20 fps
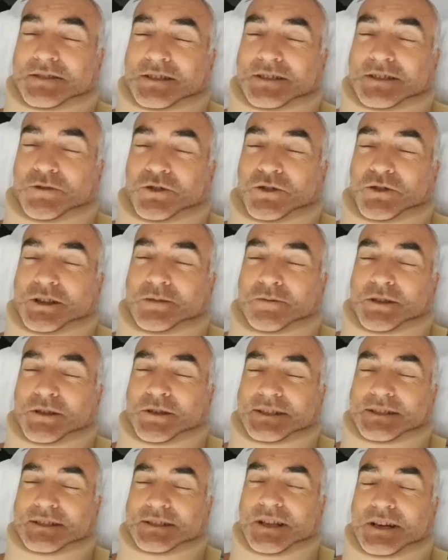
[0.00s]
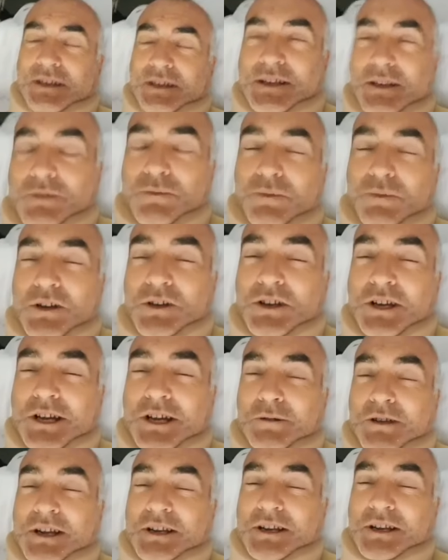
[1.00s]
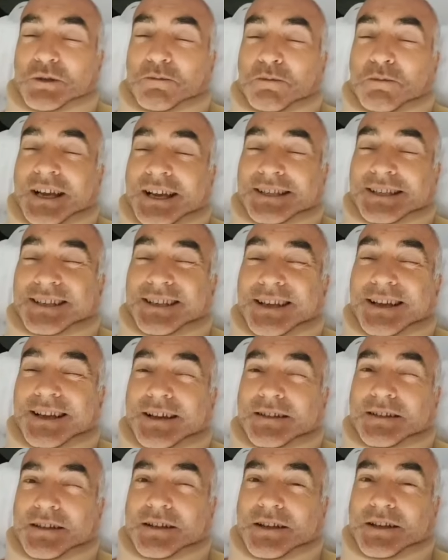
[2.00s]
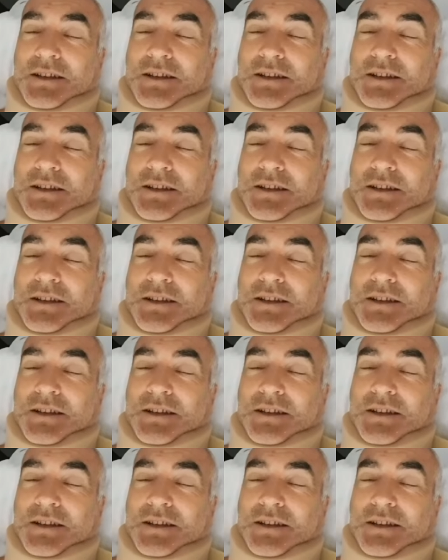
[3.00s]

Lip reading: This morning being Saturday, I woke up and actually passed out.